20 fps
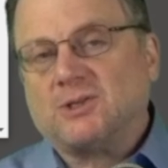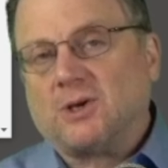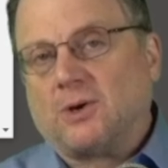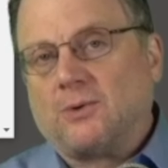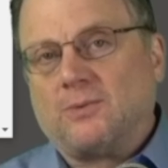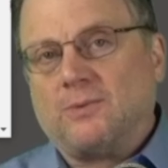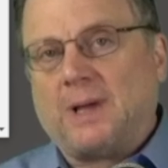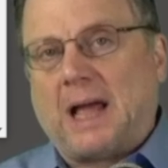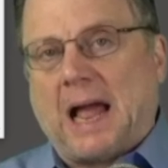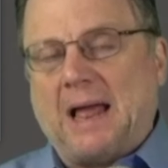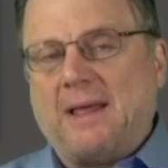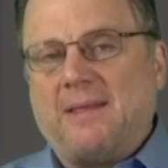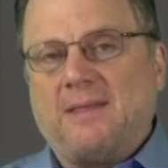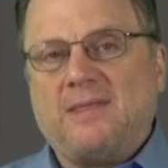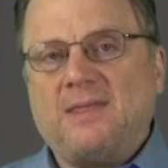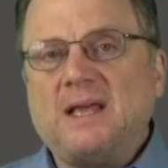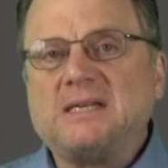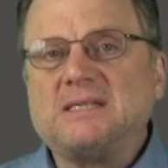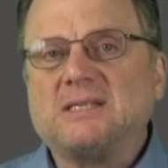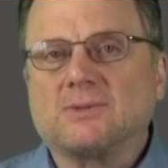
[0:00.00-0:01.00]
So
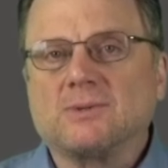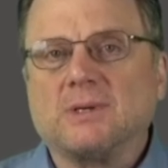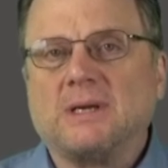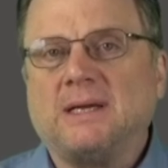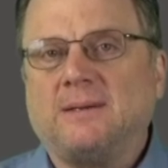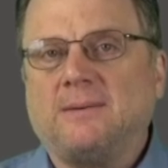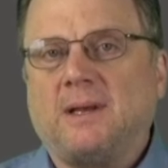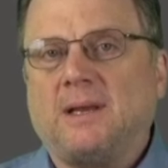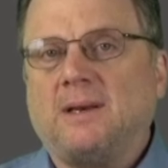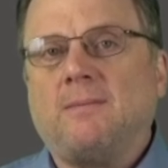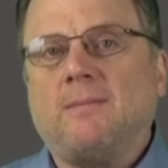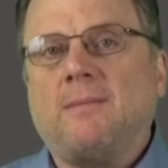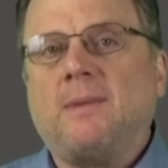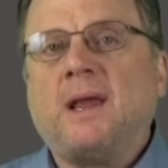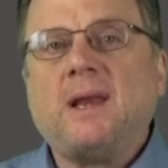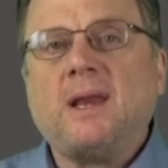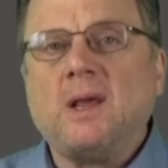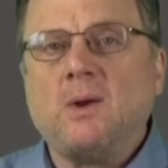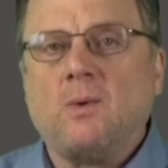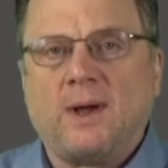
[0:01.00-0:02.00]
this, in, in
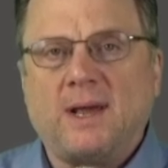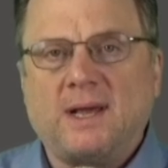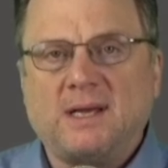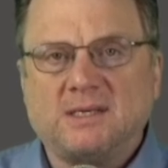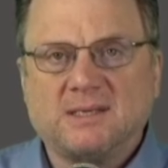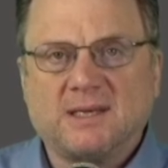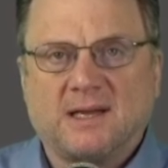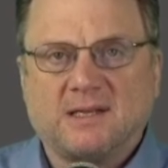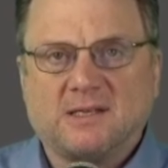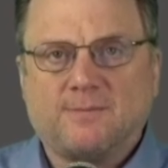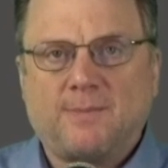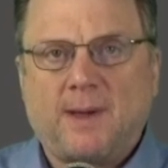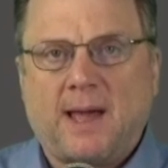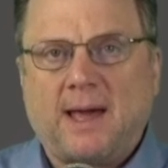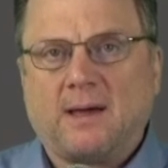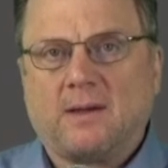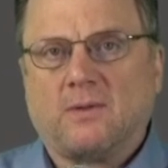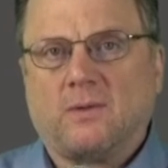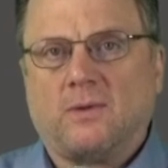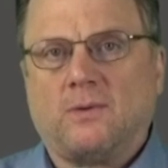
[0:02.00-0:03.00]
many ways, gets
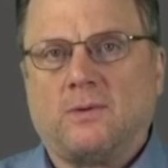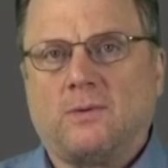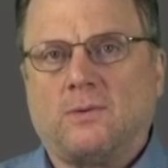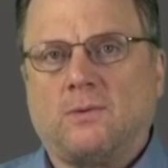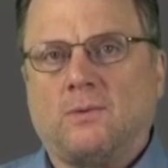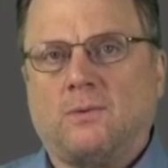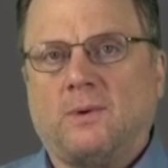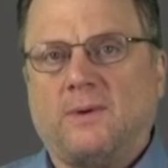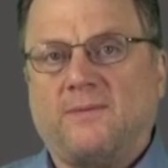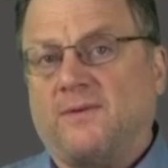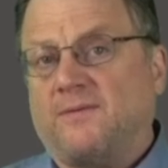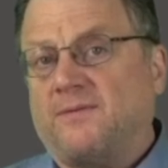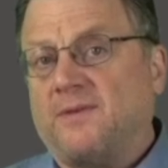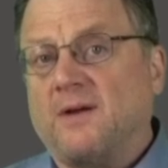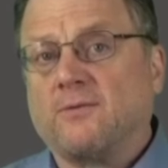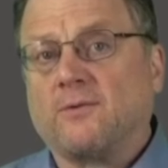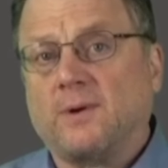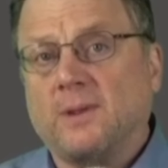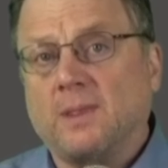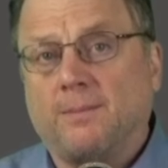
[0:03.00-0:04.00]
back to if you've
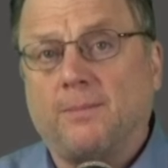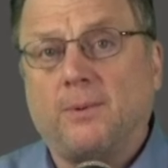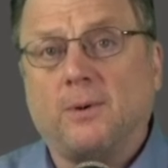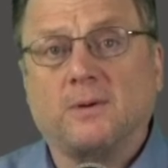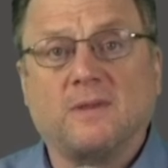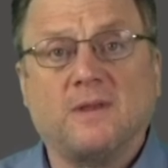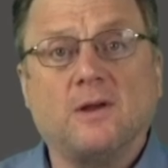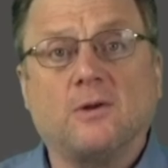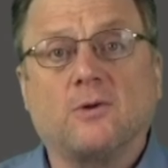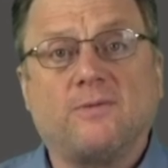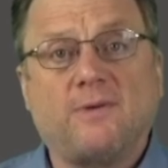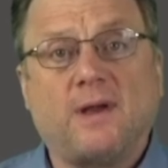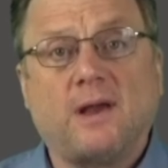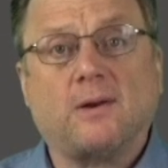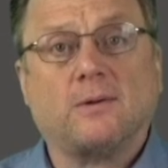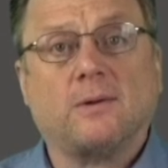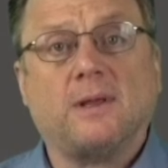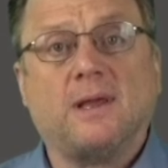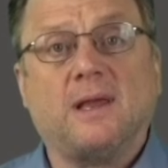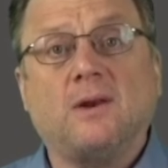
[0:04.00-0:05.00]
never read the book, the
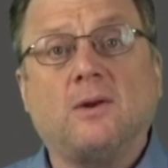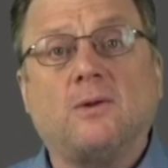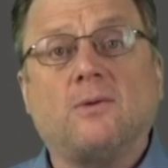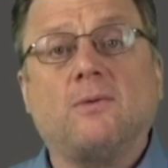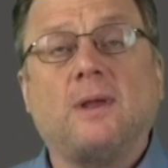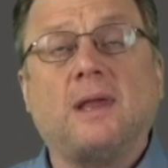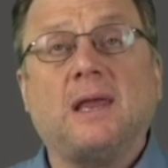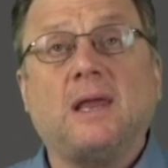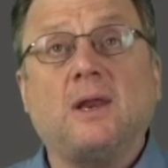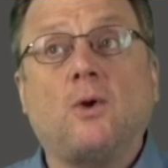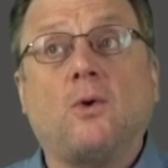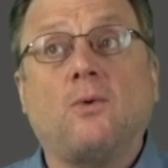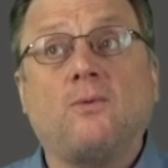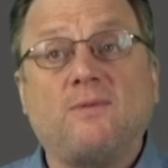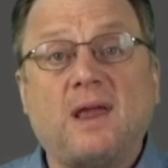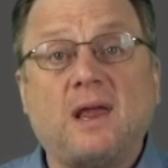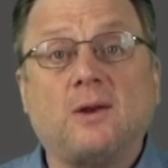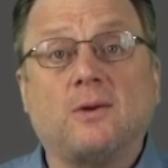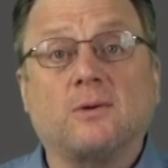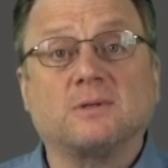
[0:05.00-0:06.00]
innovator Inno,
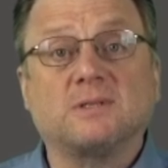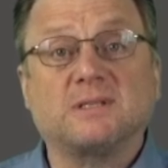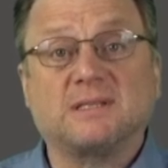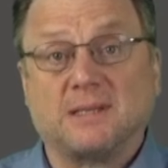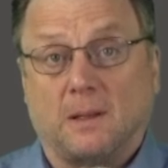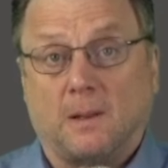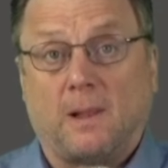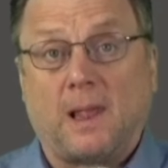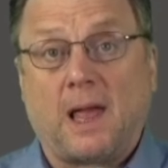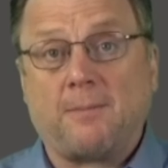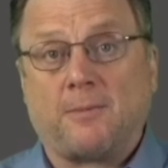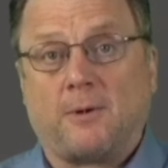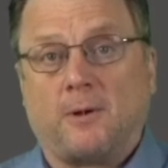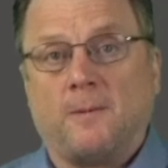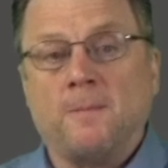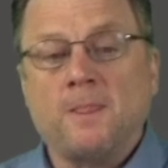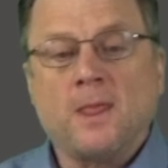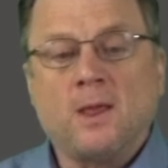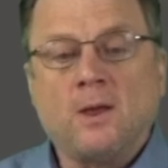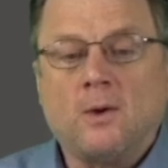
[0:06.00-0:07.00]
innovator's
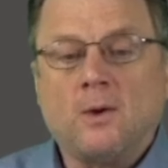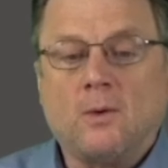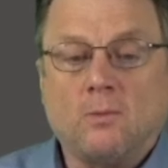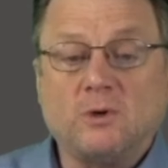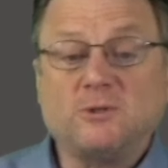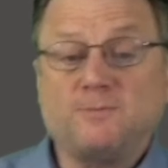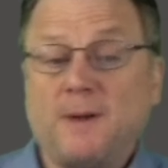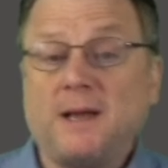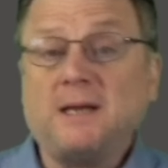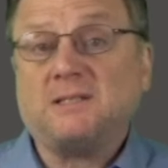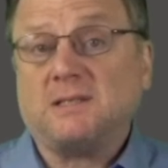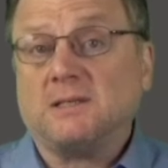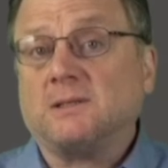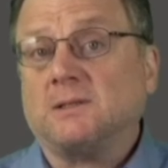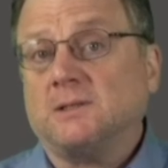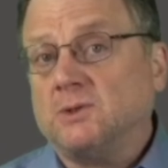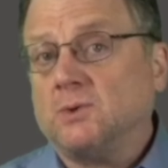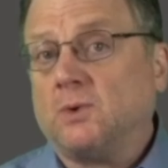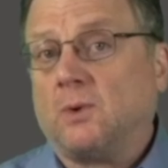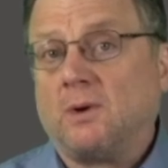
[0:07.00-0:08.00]
dilemma, which
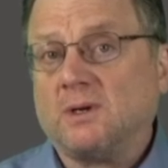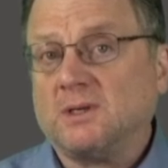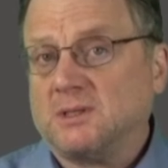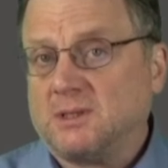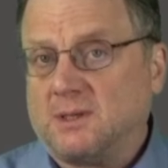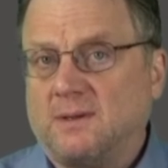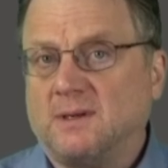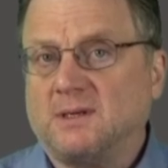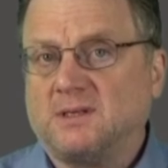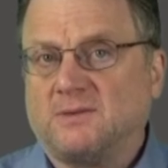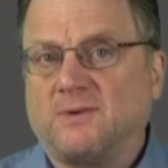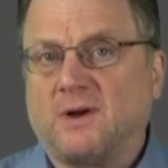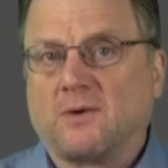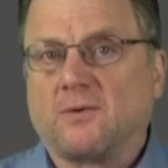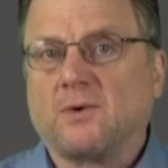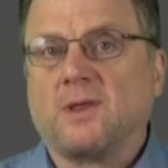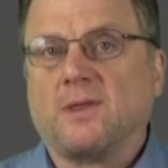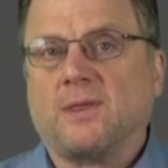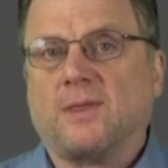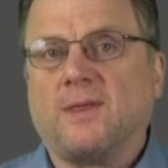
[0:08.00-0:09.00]
basically talks to this
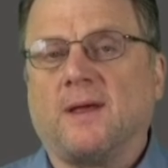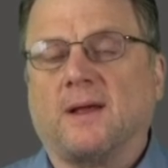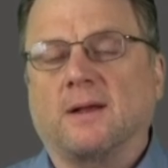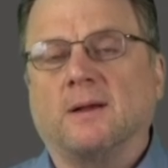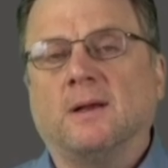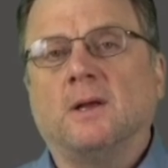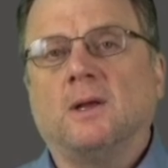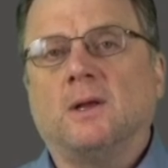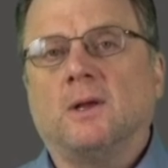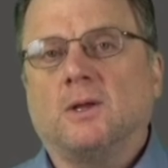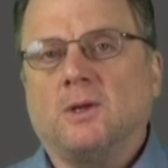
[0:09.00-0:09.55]
very thing.